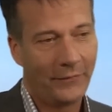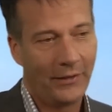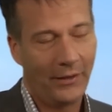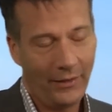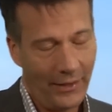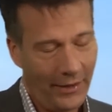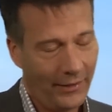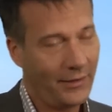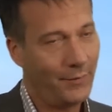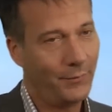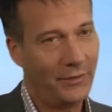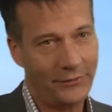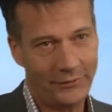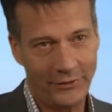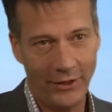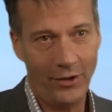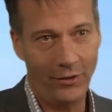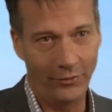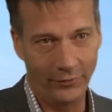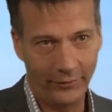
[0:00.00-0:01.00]
A lot of companies
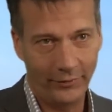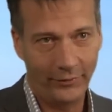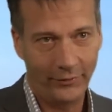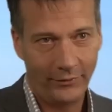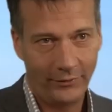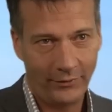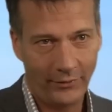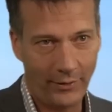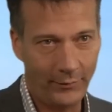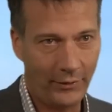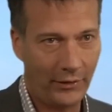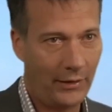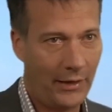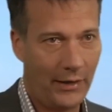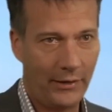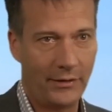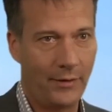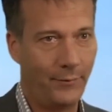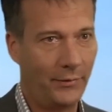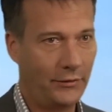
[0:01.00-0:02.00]
don't. I mean, a
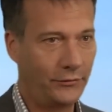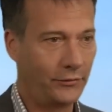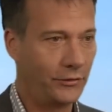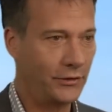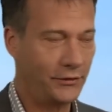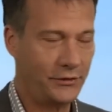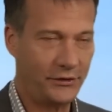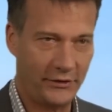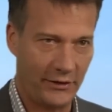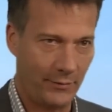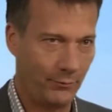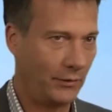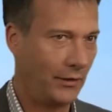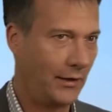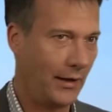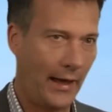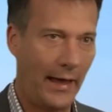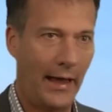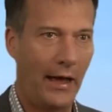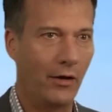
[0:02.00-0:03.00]
lot of companies are just
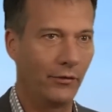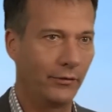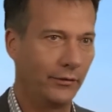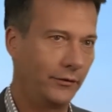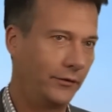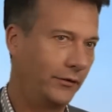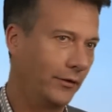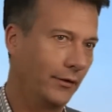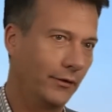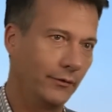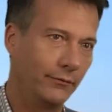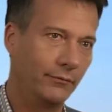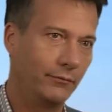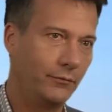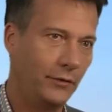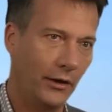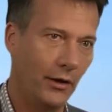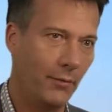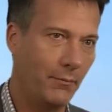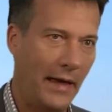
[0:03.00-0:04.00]
simply out to
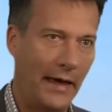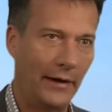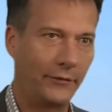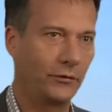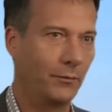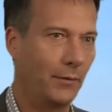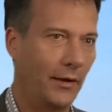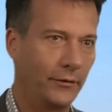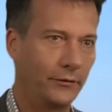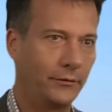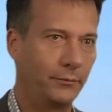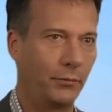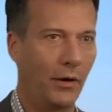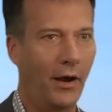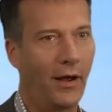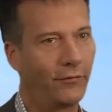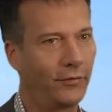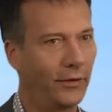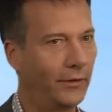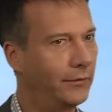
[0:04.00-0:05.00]
you know maximize
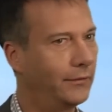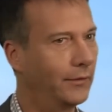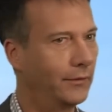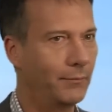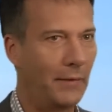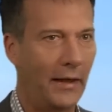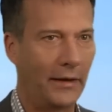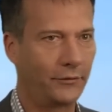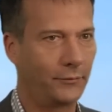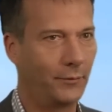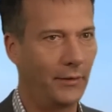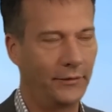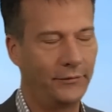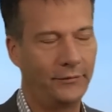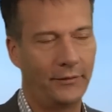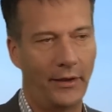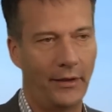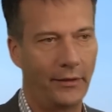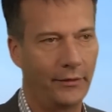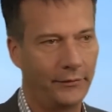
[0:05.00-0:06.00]
profit and maximize
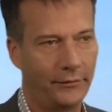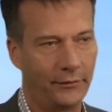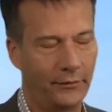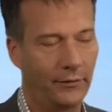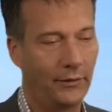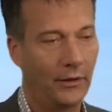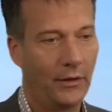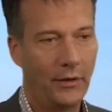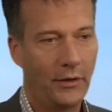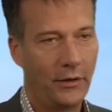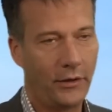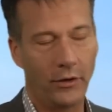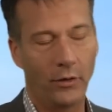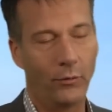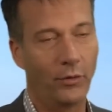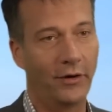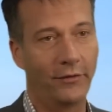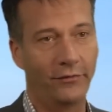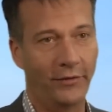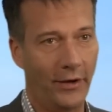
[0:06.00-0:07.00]
sales, and you know
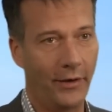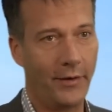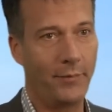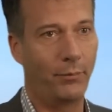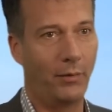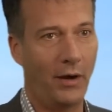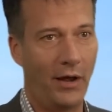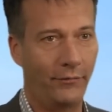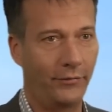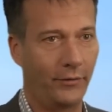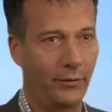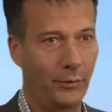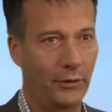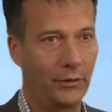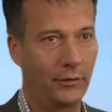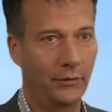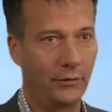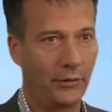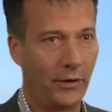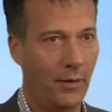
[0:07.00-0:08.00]
we're a very
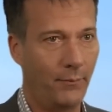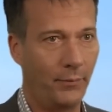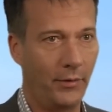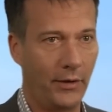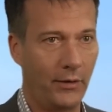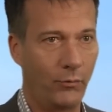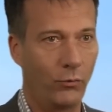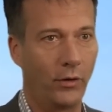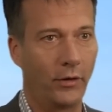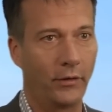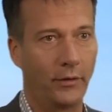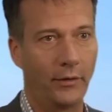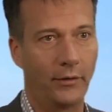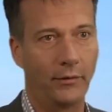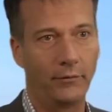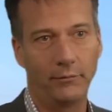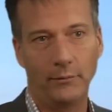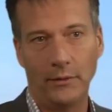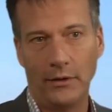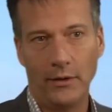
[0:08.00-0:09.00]
profitable company, one of
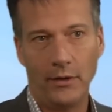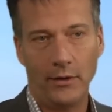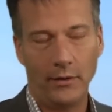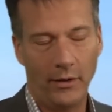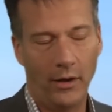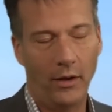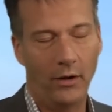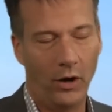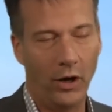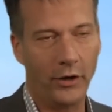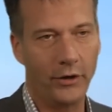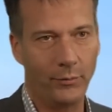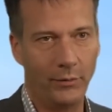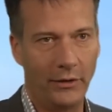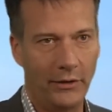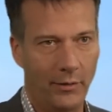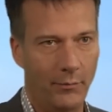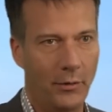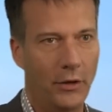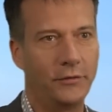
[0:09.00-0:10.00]
the uh,
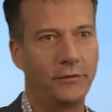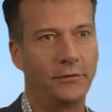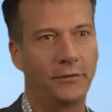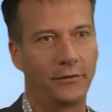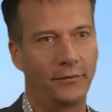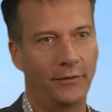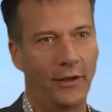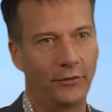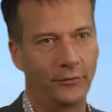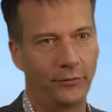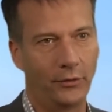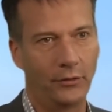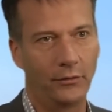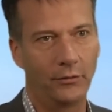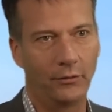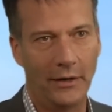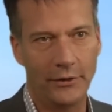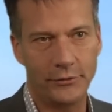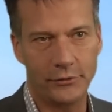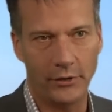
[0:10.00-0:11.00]
arguably the most successful
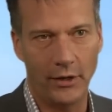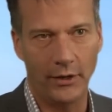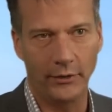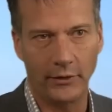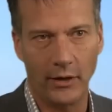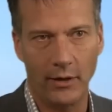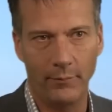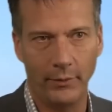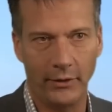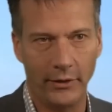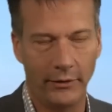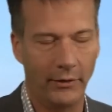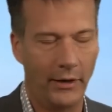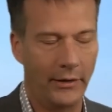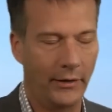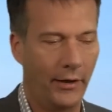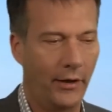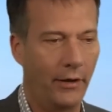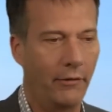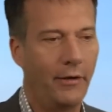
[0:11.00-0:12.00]
restaurant company
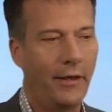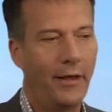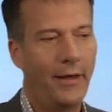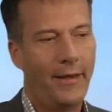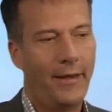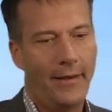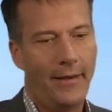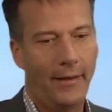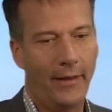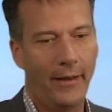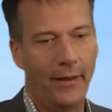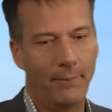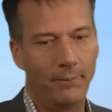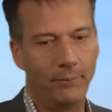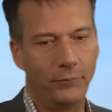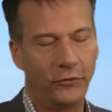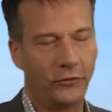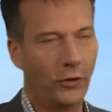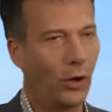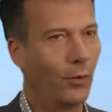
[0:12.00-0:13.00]
right now.
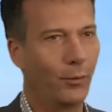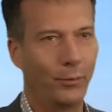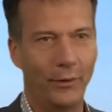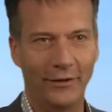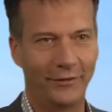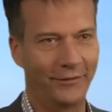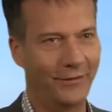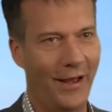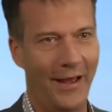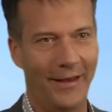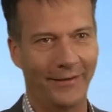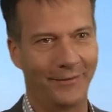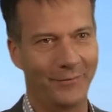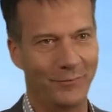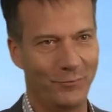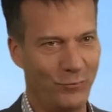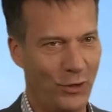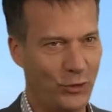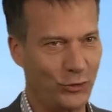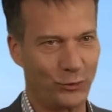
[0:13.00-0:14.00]
Um, so it's not
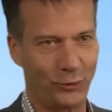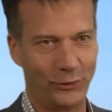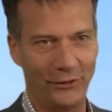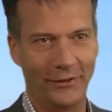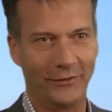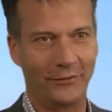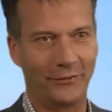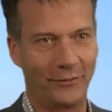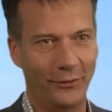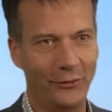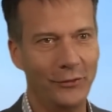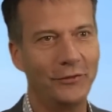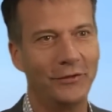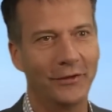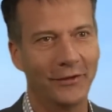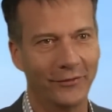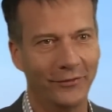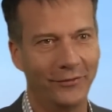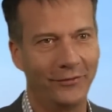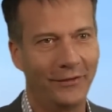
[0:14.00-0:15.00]
mutually
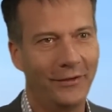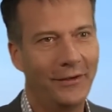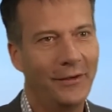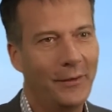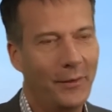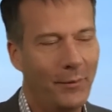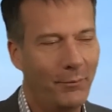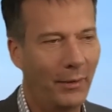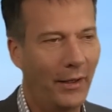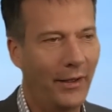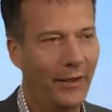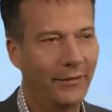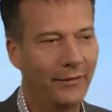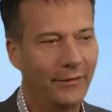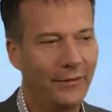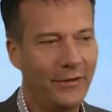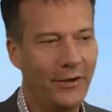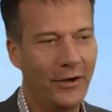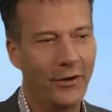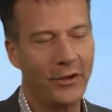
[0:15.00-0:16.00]
exclusive, but
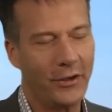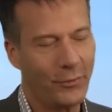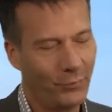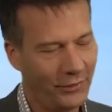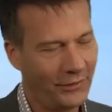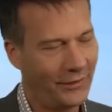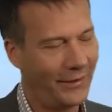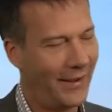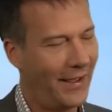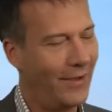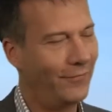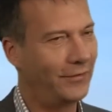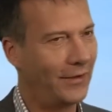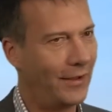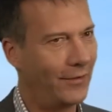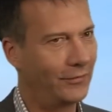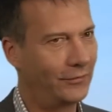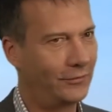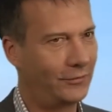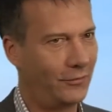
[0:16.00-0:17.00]
you know, you really have to
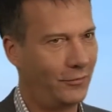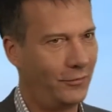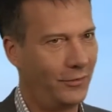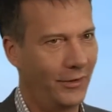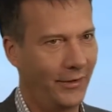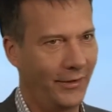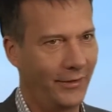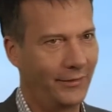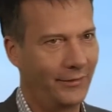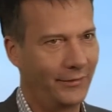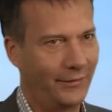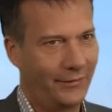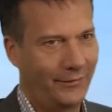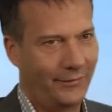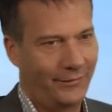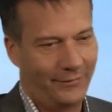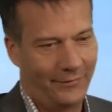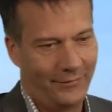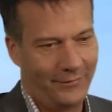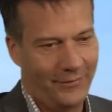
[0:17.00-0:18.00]
have a story that,
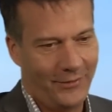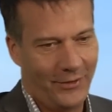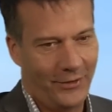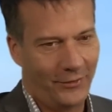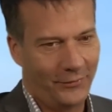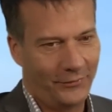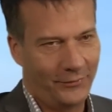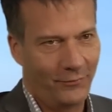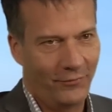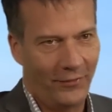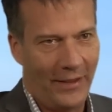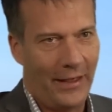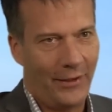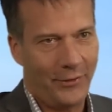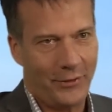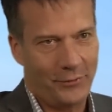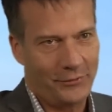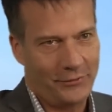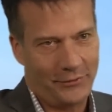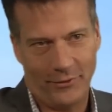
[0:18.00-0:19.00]
you know, some
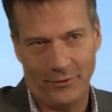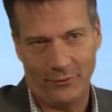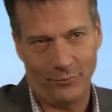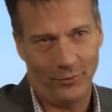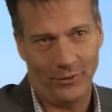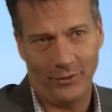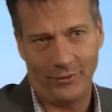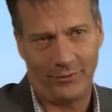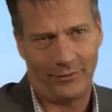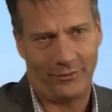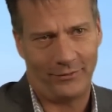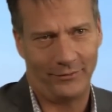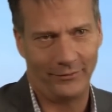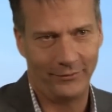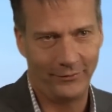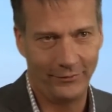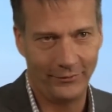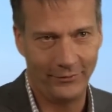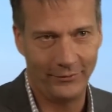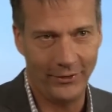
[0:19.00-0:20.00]
values that are worth,
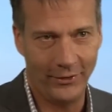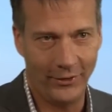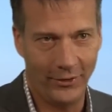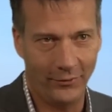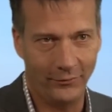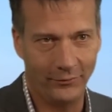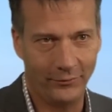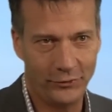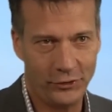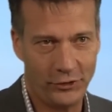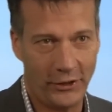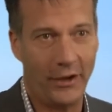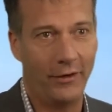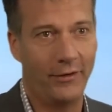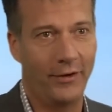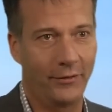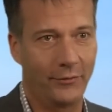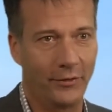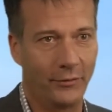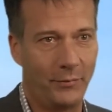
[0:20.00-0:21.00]
you know,
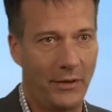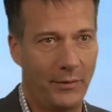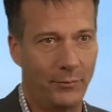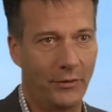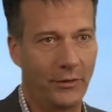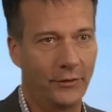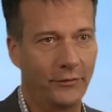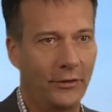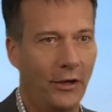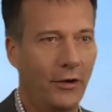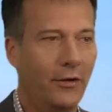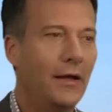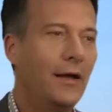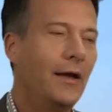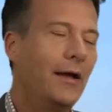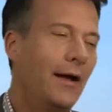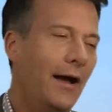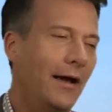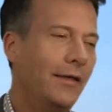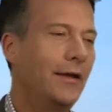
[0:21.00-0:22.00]
sharing with people. And so
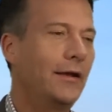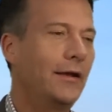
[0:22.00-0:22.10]
I